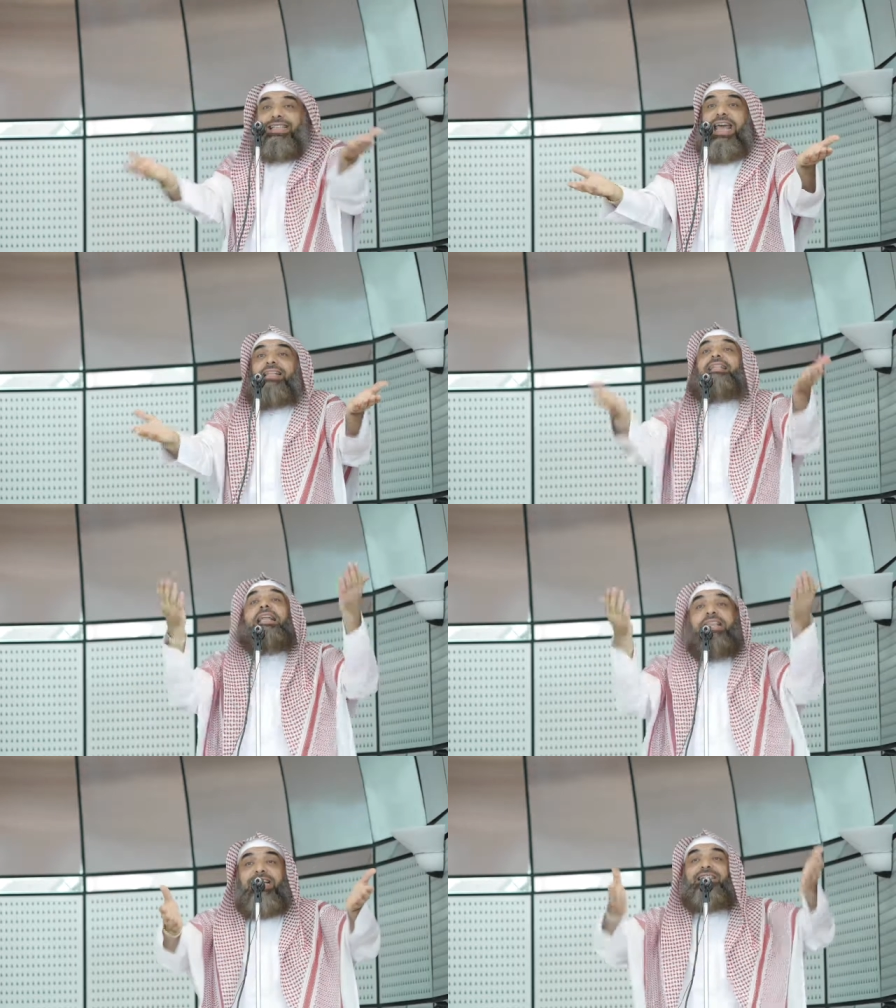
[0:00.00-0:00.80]
it.
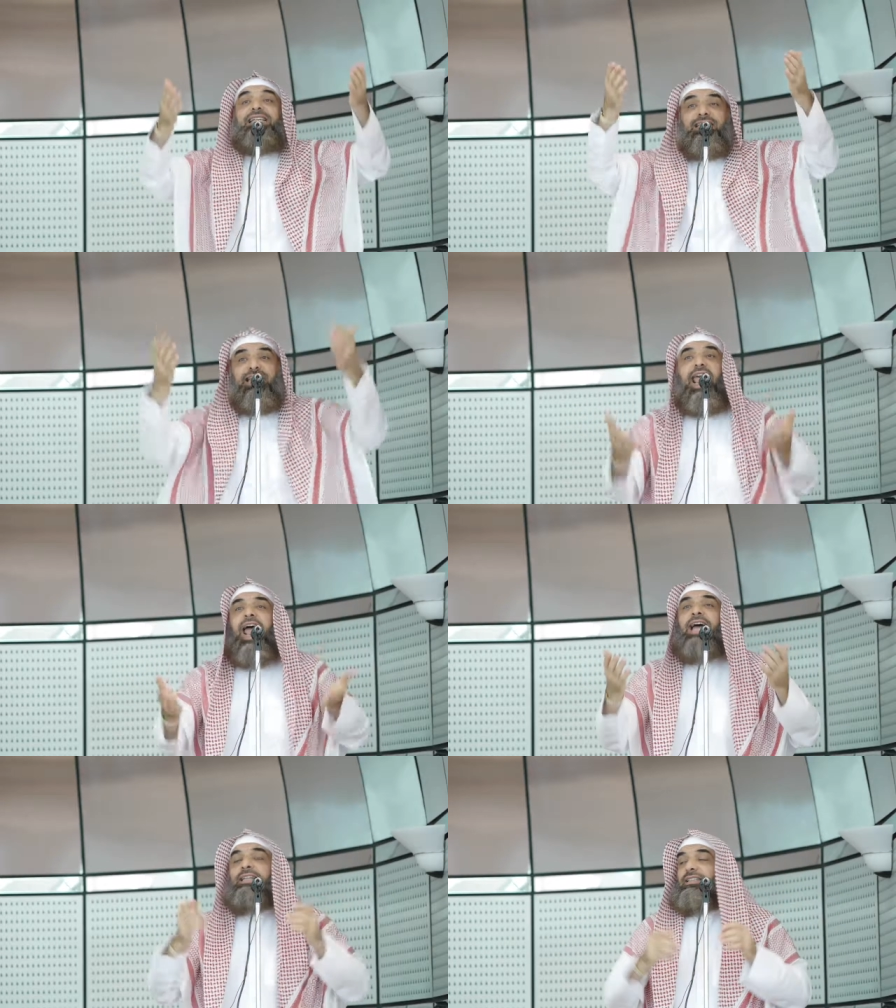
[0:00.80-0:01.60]
This is the
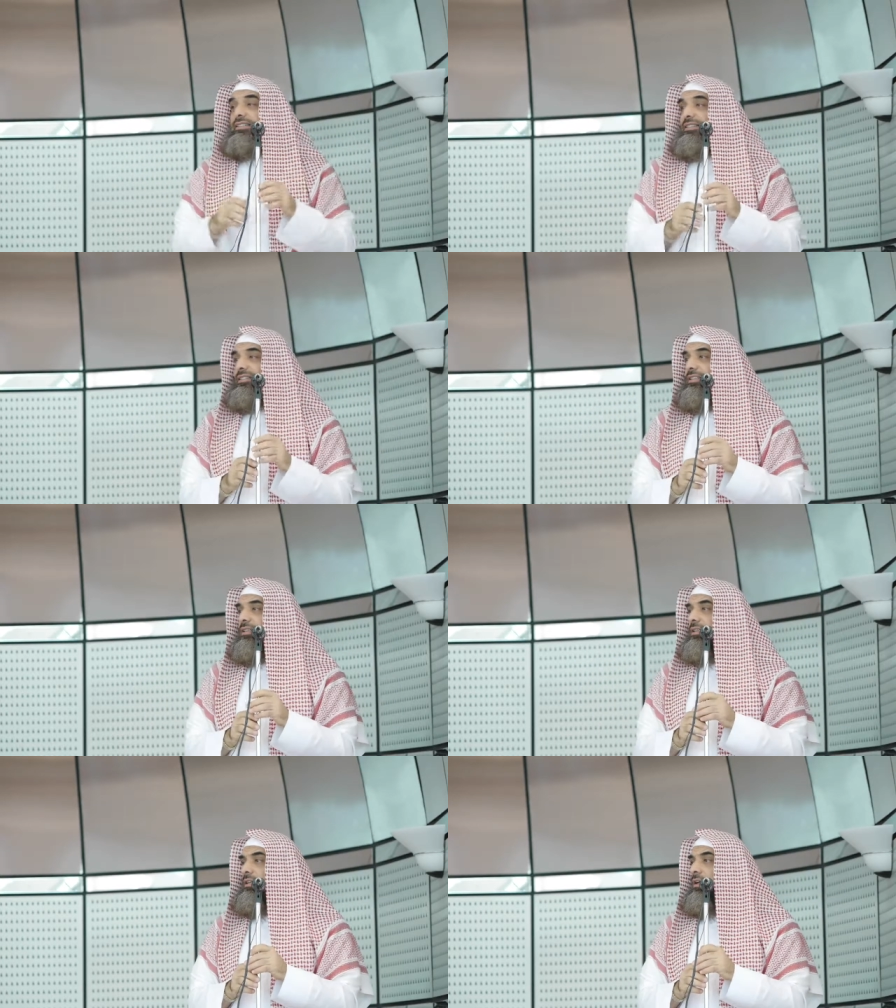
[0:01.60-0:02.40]
end.
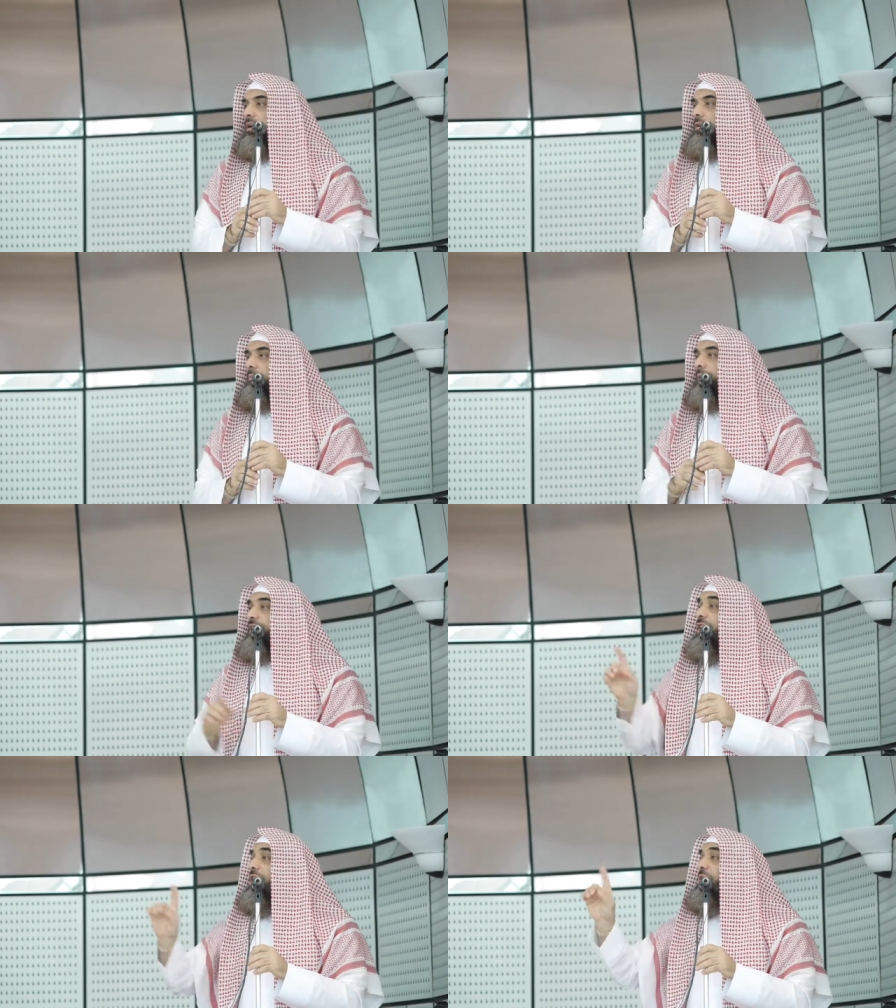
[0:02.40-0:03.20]

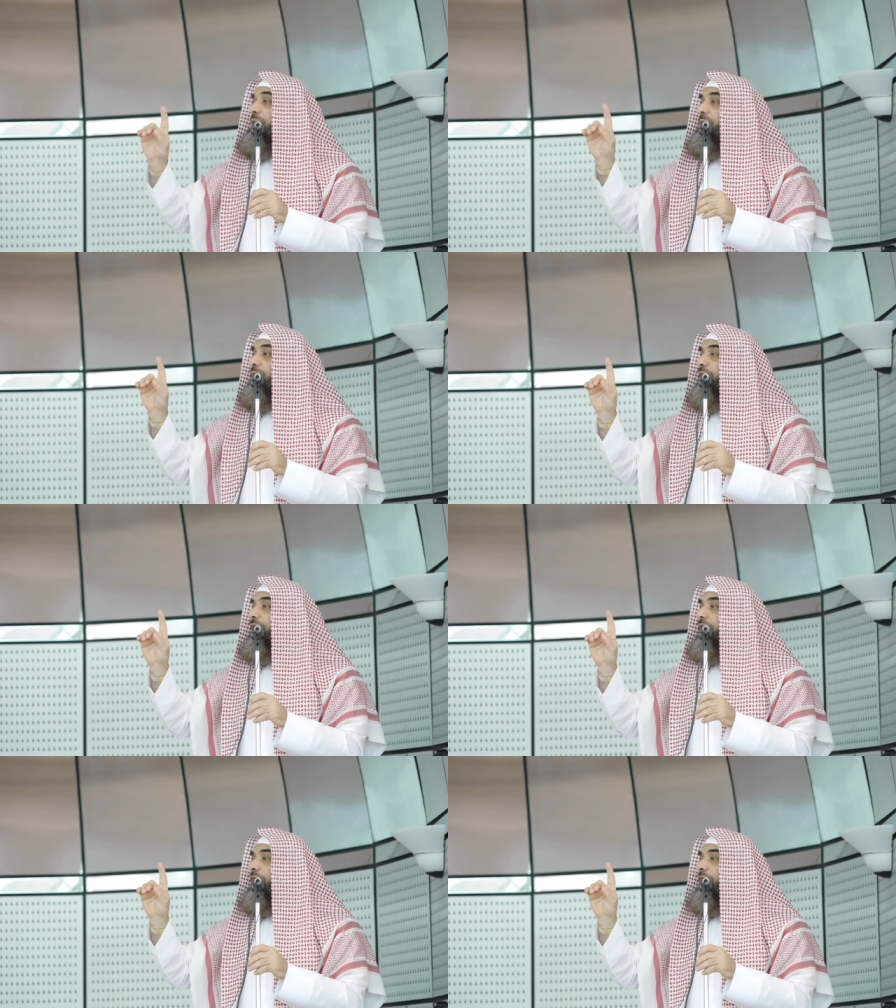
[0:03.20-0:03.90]
But no,